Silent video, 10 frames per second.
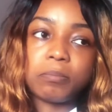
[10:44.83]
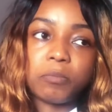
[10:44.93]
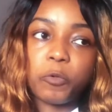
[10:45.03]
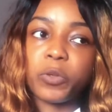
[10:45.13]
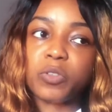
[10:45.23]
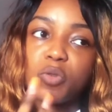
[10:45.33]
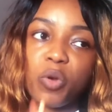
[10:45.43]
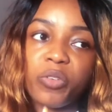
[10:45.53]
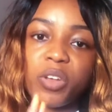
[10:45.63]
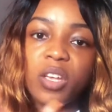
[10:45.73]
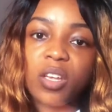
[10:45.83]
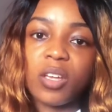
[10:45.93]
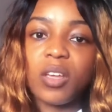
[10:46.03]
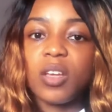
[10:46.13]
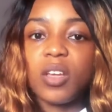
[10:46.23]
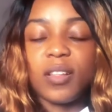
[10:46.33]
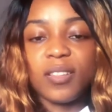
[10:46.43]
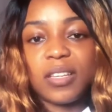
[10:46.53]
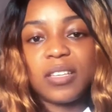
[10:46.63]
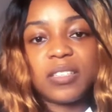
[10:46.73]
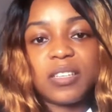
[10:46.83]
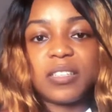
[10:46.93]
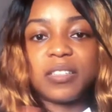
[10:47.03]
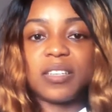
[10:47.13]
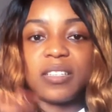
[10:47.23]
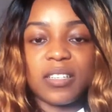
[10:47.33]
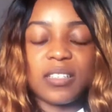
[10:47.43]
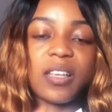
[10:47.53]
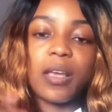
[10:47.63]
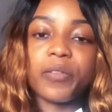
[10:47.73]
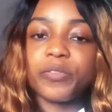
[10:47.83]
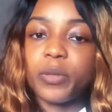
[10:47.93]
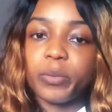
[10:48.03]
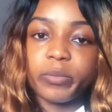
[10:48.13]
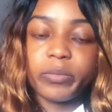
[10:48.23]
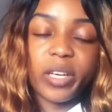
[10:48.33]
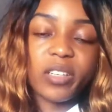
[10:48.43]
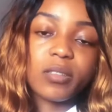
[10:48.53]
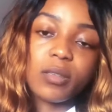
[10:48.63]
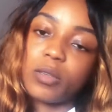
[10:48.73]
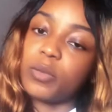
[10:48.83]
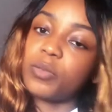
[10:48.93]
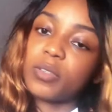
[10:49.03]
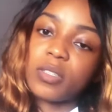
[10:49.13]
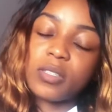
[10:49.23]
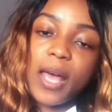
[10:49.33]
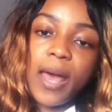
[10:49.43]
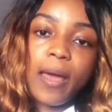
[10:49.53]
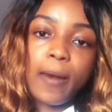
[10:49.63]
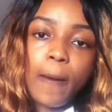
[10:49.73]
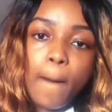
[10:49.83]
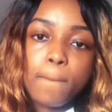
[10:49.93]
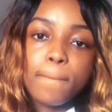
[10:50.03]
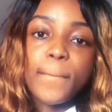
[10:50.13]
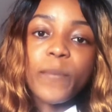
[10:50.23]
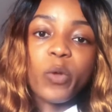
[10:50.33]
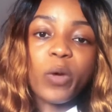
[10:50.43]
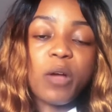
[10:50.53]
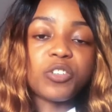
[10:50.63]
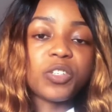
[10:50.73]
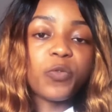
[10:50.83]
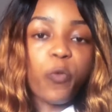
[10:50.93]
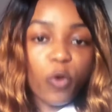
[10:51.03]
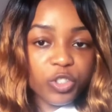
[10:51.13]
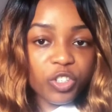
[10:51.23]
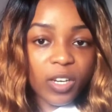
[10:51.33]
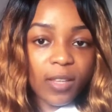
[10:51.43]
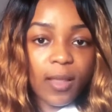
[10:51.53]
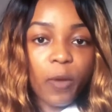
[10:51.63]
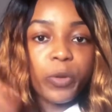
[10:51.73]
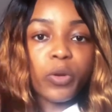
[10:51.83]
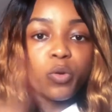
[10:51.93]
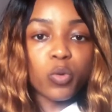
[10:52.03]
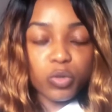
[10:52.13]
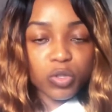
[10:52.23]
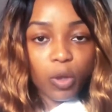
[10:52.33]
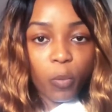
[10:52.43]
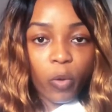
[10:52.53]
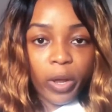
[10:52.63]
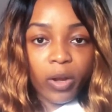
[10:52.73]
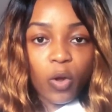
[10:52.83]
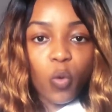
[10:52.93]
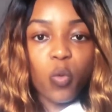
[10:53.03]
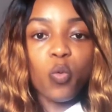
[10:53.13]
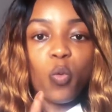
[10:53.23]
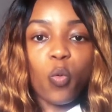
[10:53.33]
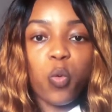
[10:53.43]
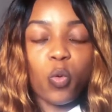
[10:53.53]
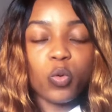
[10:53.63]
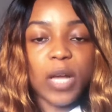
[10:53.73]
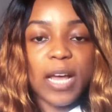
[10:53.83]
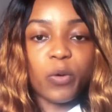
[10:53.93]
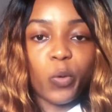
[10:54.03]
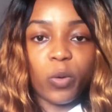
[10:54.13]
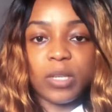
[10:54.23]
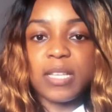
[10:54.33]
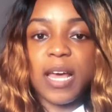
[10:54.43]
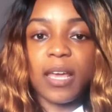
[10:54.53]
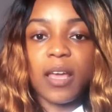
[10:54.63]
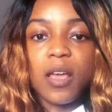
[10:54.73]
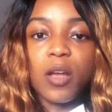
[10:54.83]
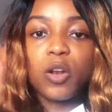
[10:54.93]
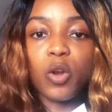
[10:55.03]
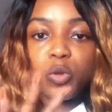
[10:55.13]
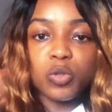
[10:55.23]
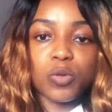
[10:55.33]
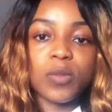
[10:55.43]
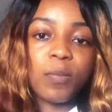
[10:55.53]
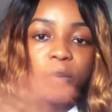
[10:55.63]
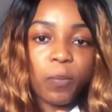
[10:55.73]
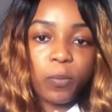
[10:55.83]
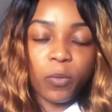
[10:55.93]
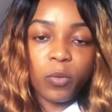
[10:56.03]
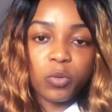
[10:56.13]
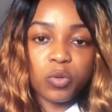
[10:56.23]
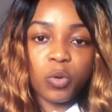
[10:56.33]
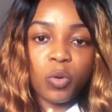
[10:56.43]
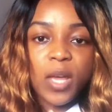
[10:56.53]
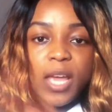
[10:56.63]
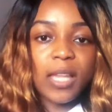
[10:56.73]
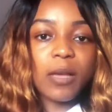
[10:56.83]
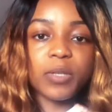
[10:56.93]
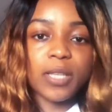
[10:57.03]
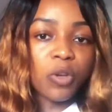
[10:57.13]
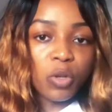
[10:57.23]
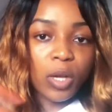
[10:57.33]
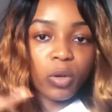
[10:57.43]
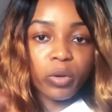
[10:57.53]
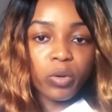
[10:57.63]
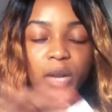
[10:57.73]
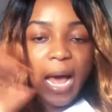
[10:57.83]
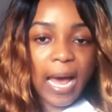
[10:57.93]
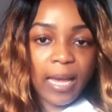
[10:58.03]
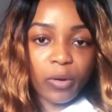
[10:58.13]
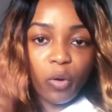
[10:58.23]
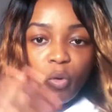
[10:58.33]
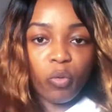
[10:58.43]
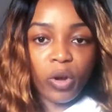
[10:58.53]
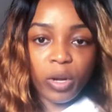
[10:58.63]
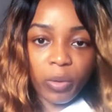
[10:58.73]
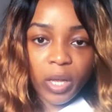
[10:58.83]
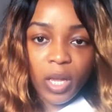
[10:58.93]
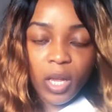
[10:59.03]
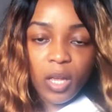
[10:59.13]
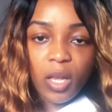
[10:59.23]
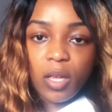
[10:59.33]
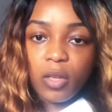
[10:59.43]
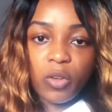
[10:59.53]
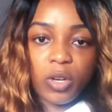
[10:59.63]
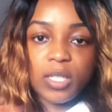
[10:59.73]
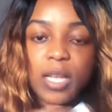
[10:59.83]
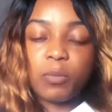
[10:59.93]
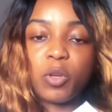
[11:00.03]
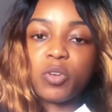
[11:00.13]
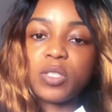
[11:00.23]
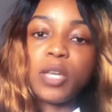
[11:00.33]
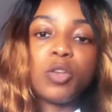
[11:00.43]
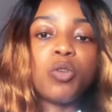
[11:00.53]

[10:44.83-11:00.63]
we're sorry, this. They gave some excuses. And well, I was just fortunate that we knew someone who was like close to the people. So either way, they knew they couldn't hide or run away. You understand? Because we